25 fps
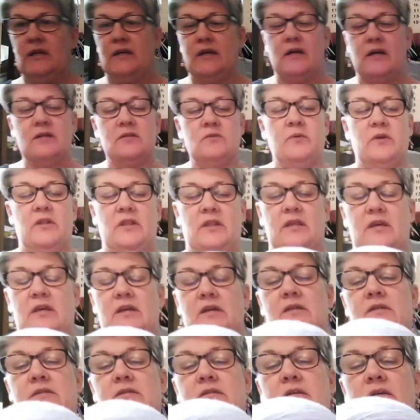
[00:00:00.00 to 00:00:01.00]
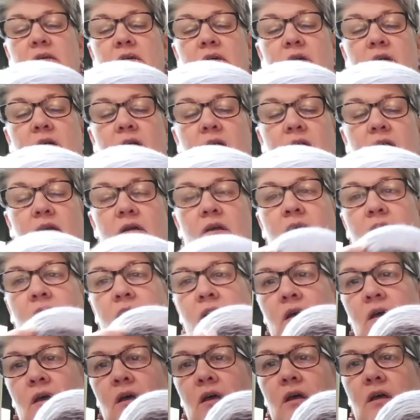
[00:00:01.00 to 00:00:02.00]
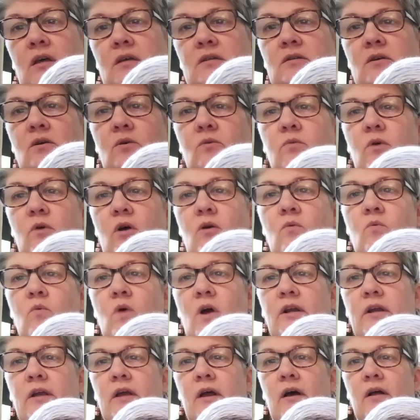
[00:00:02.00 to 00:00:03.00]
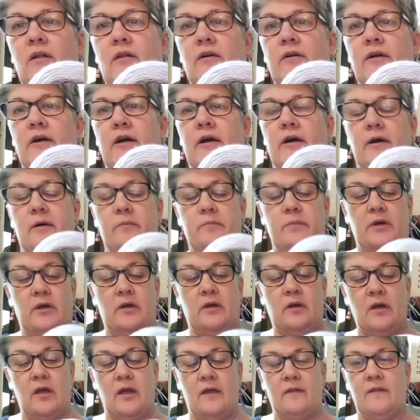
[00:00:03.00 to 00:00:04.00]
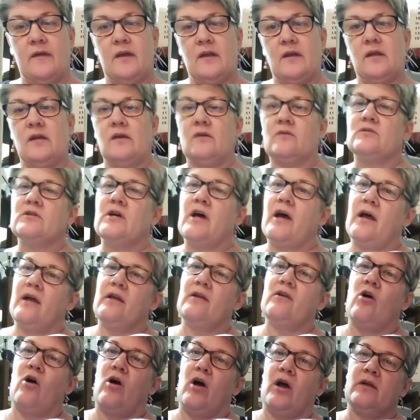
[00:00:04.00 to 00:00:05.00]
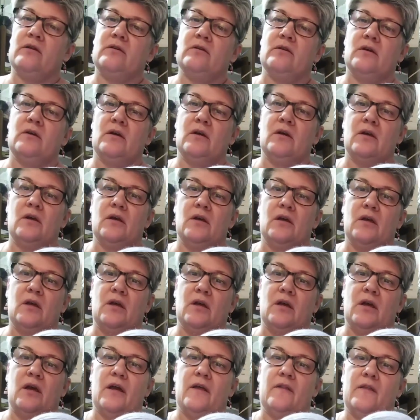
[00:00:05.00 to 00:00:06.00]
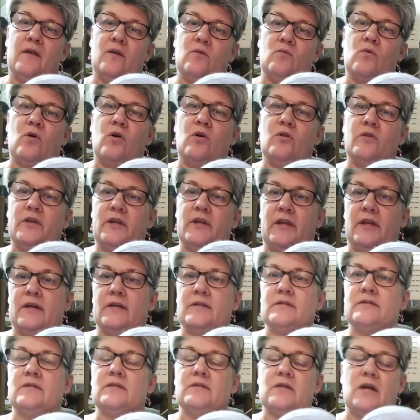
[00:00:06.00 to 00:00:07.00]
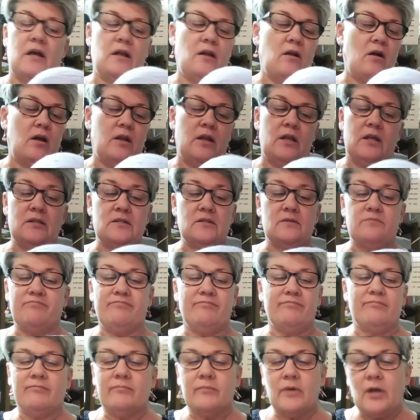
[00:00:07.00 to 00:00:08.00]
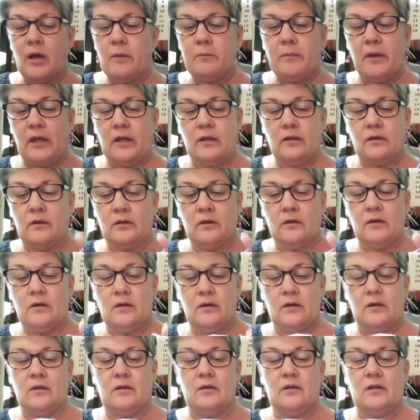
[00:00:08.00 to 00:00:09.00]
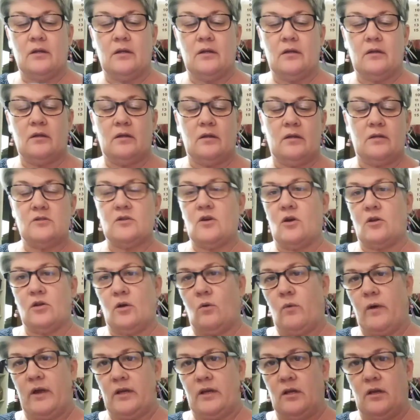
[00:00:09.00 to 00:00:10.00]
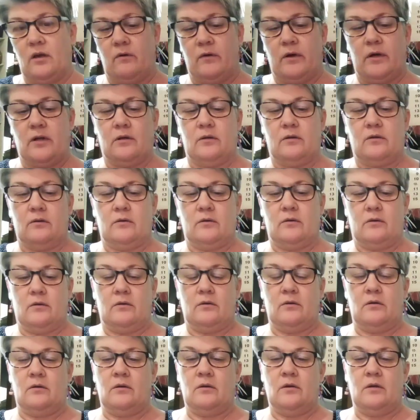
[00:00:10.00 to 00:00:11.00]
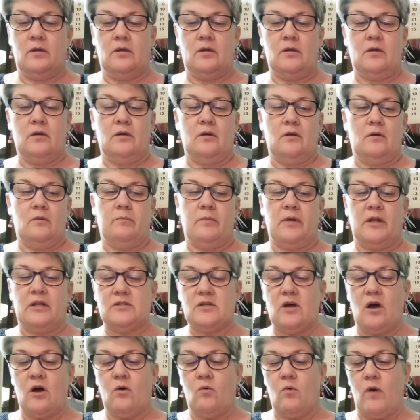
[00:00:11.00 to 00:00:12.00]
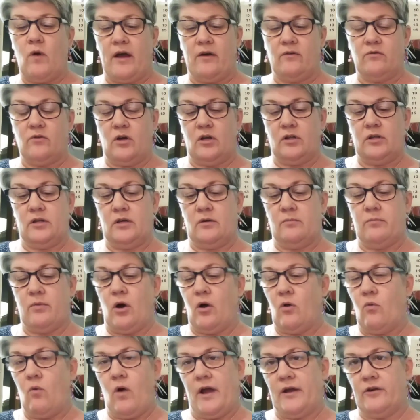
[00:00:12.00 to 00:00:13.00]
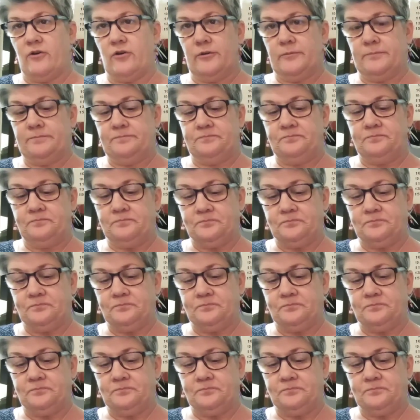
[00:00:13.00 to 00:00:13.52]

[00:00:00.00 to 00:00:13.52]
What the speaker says: he does with these is he'll roll one color up, and then he'll tie a knot, and then roll the next and tie a knot. I mean, it's the only way to do it. But it's all wound on the ball winder